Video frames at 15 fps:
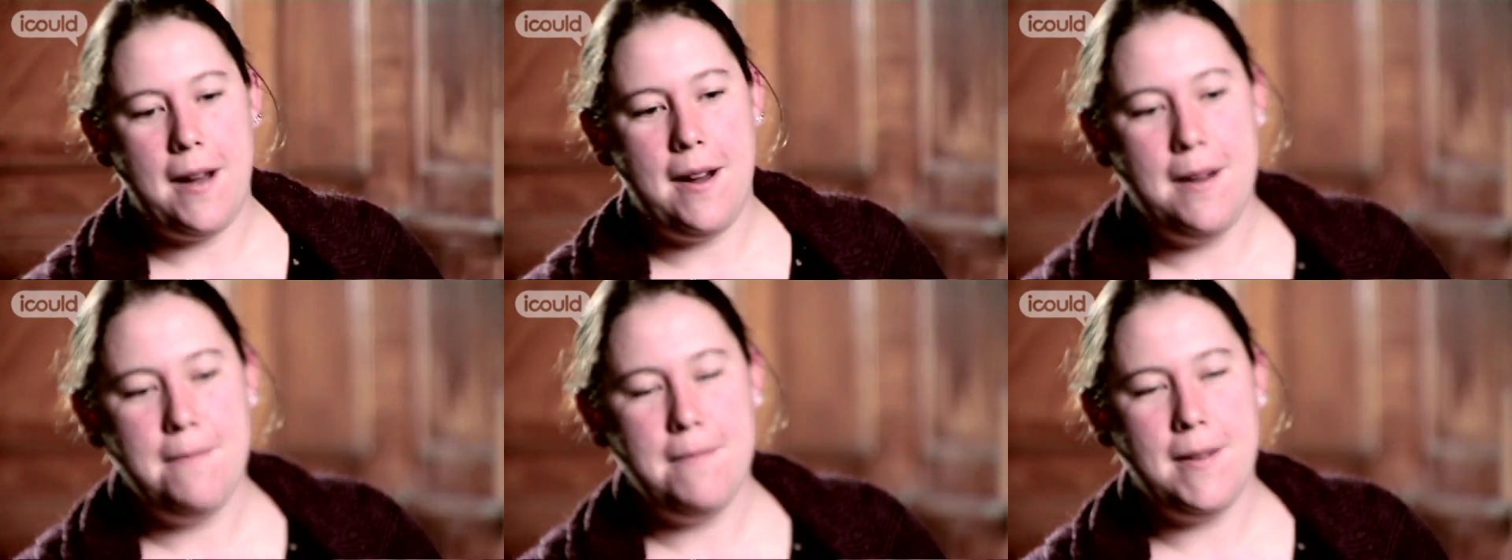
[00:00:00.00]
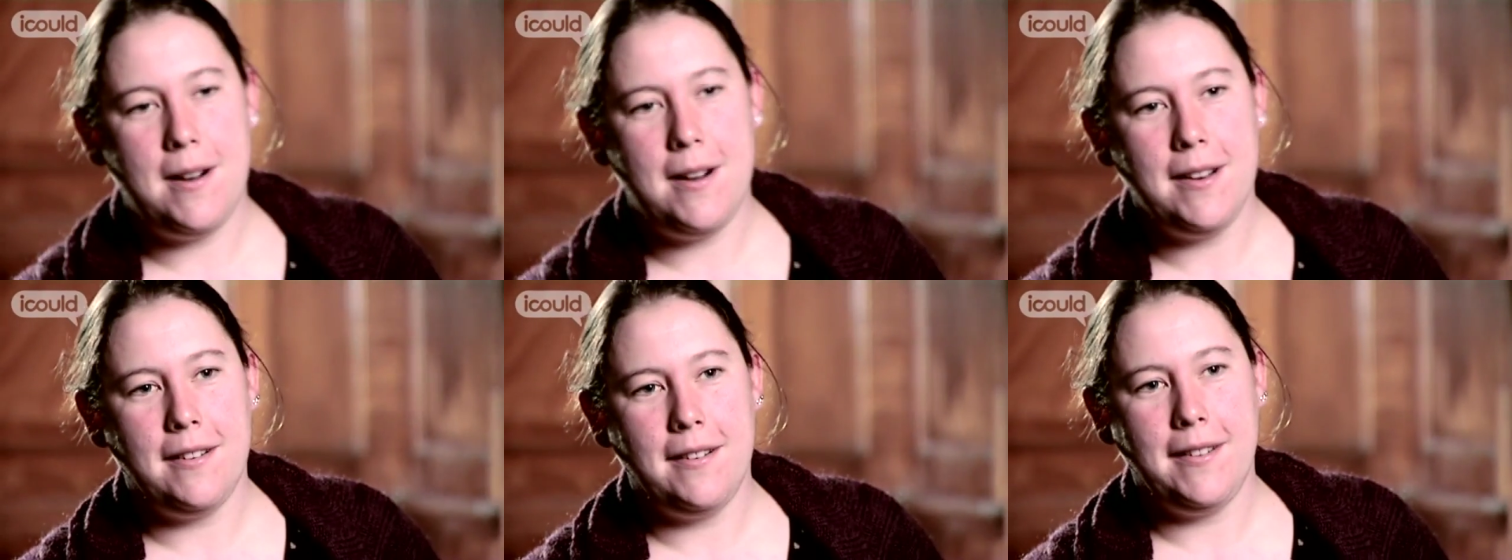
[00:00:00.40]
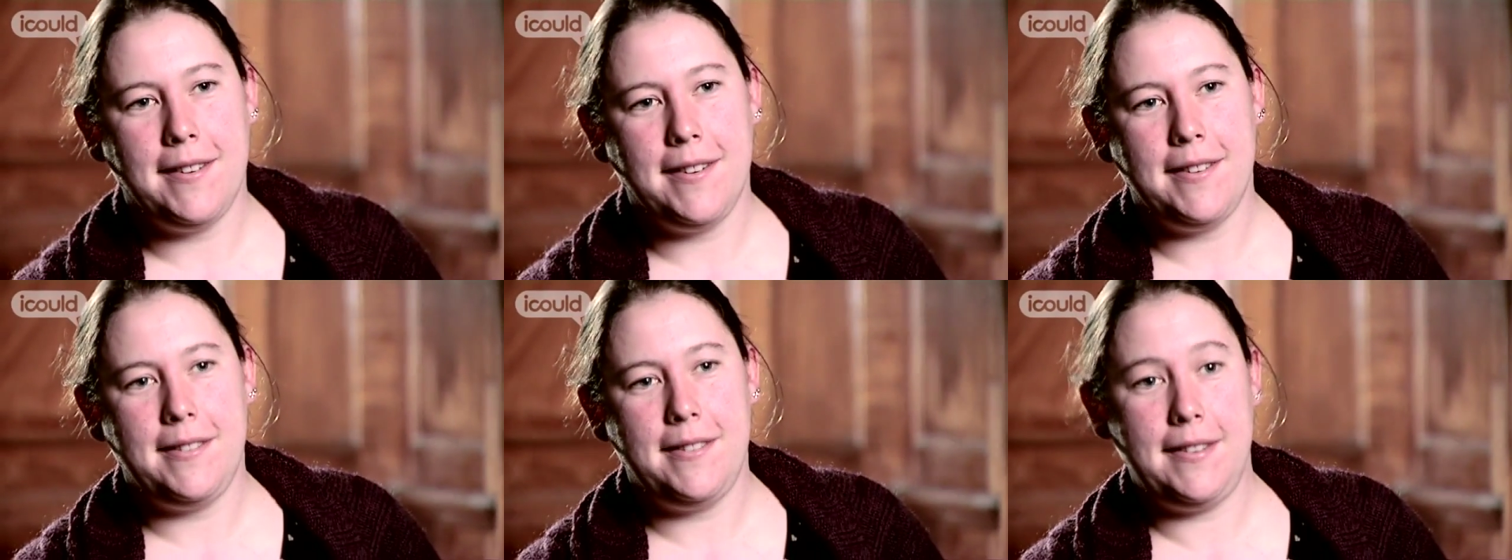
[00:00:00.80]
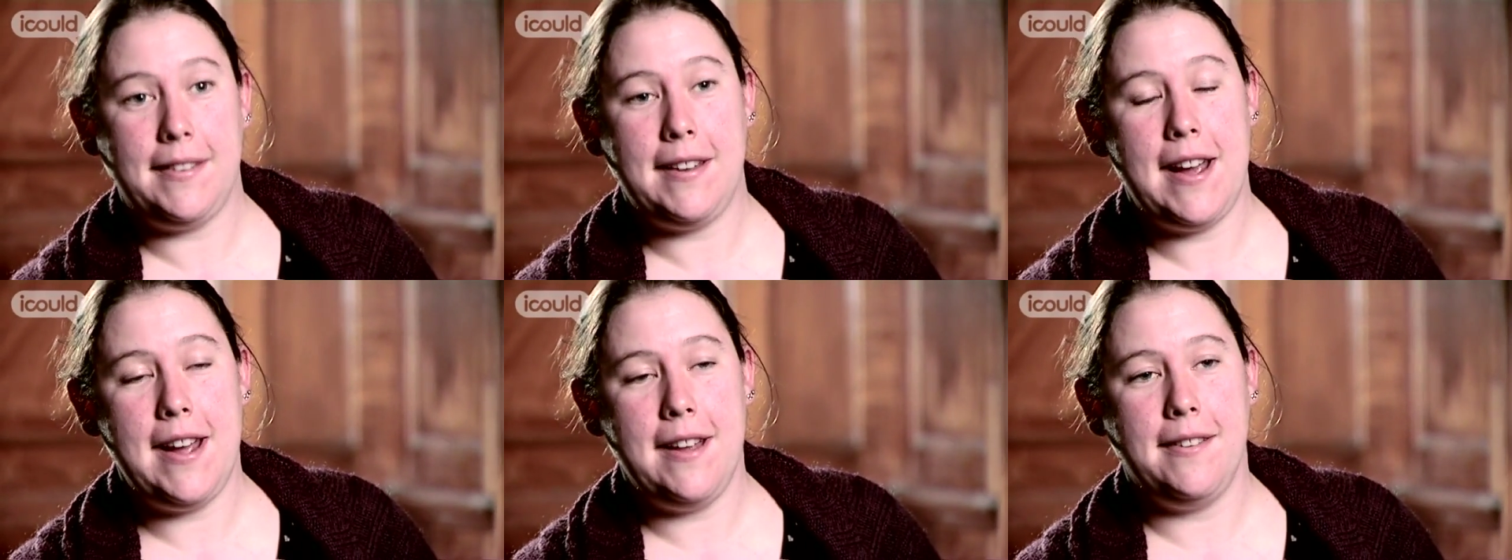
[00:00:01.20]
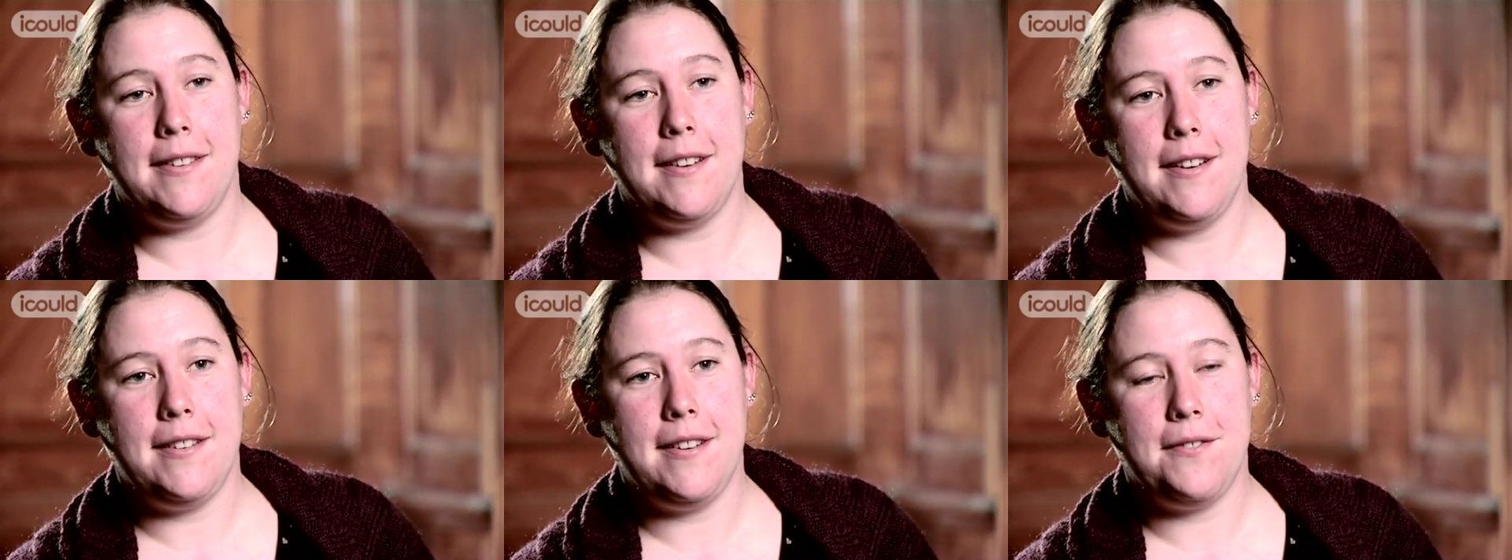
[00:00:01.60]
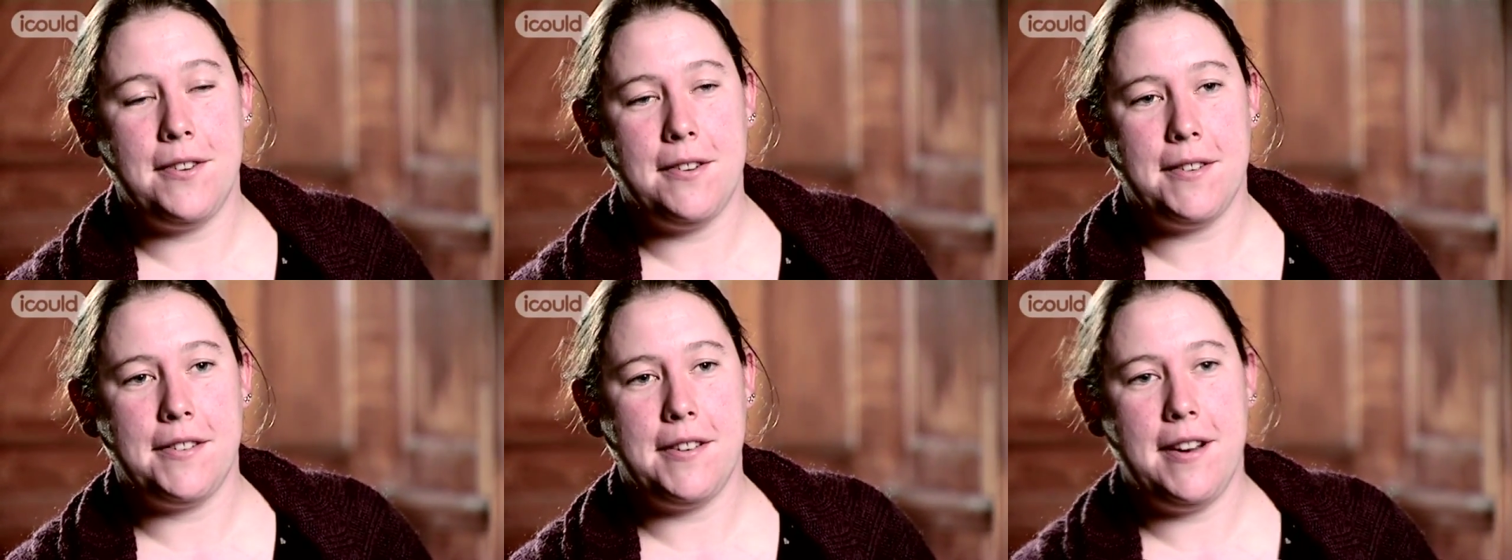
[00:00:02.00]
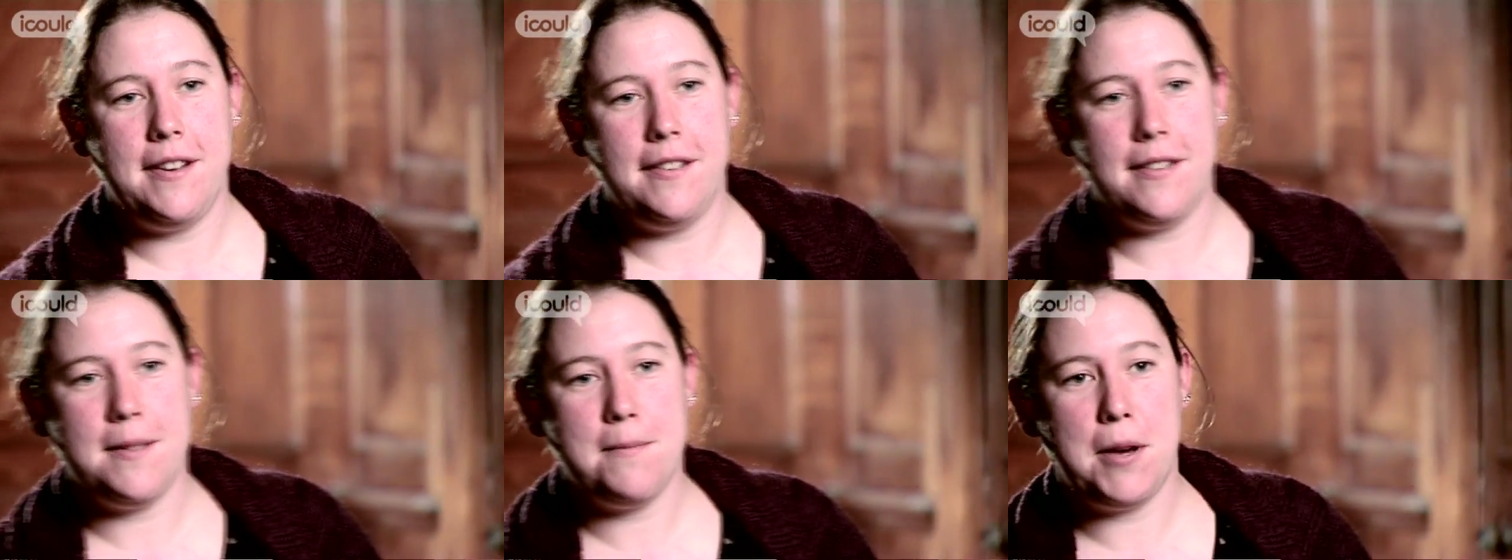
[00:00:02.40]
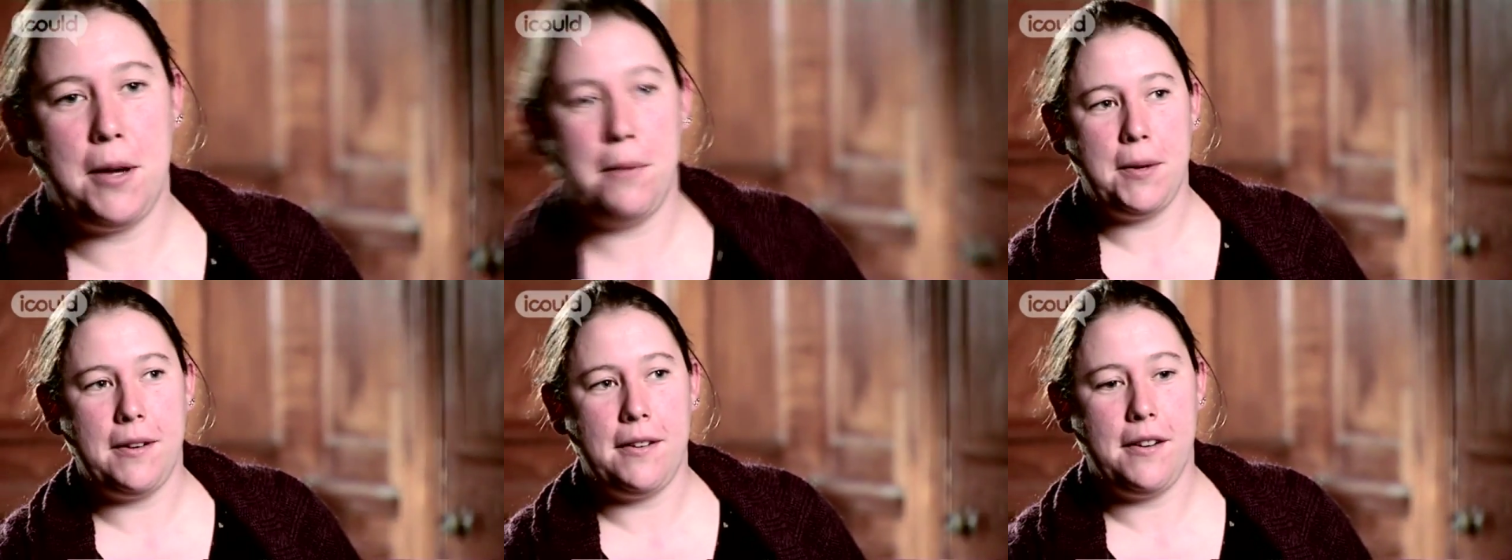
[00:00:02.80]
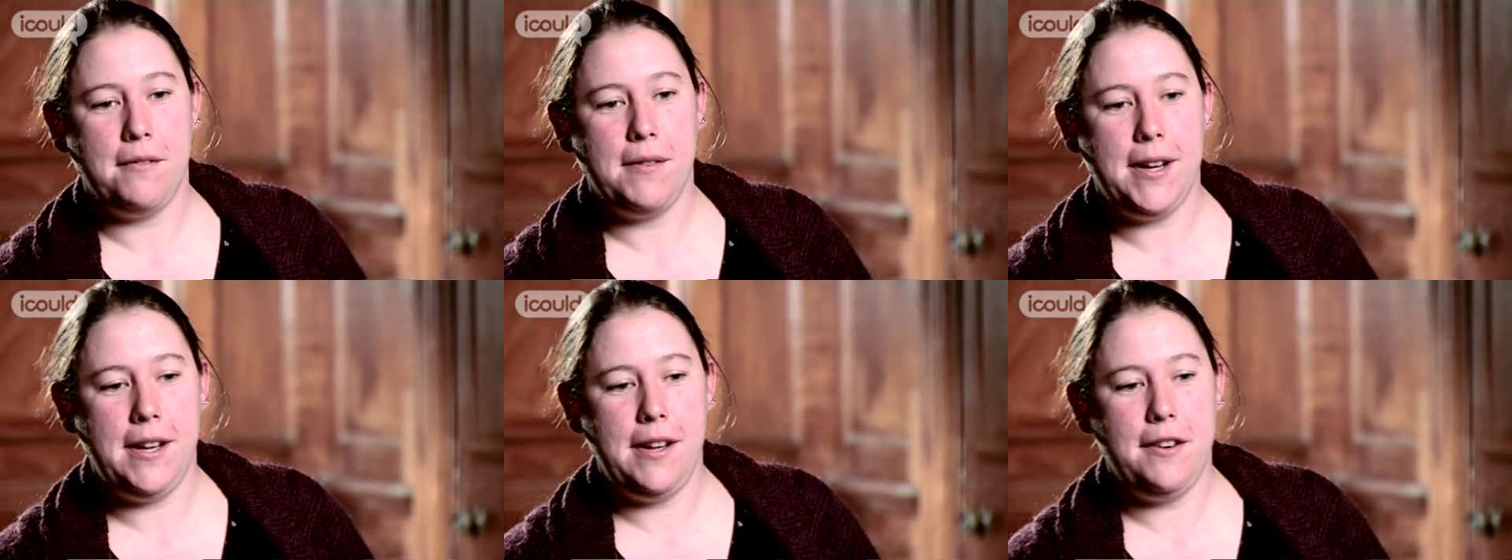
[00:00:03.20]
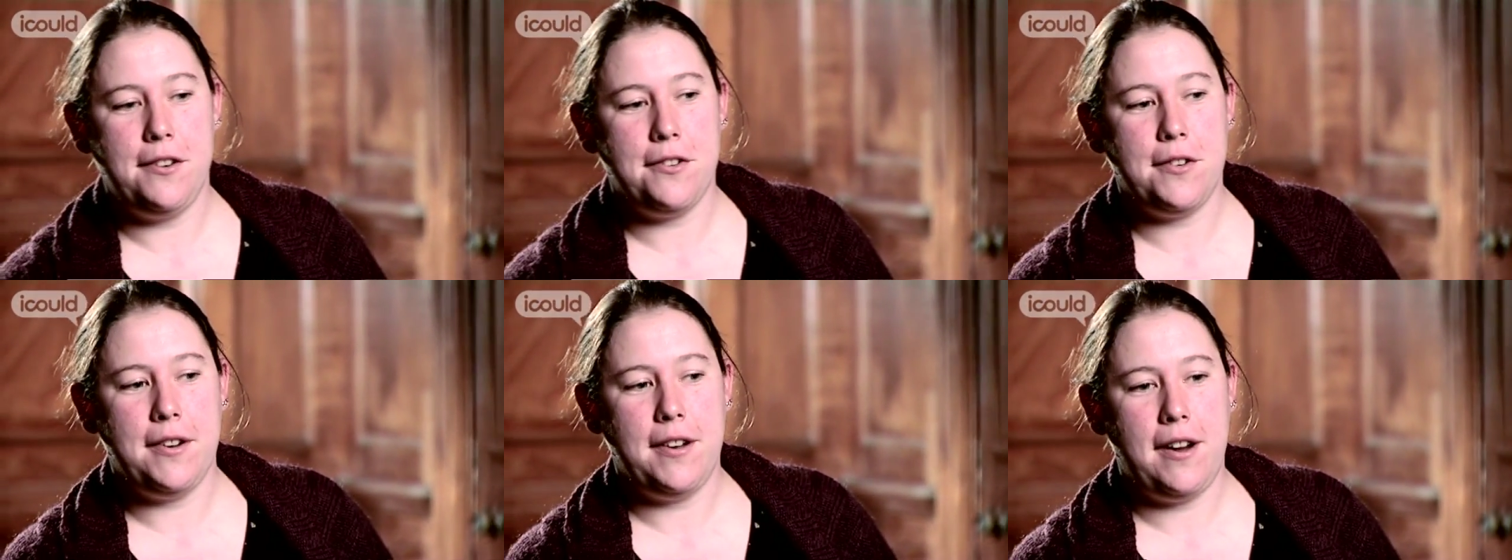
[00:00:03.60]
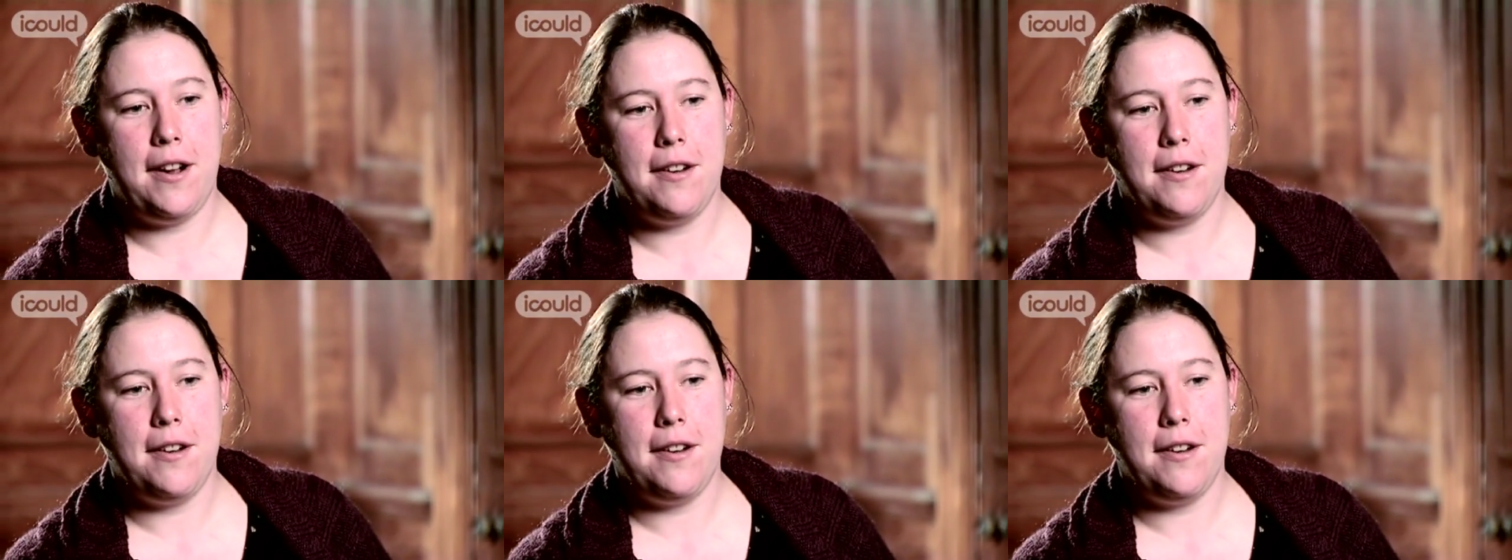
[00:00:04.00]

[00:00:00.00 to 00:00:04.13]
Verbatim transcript: I'd like to stay in scientific research at the moment. I really enjoy it.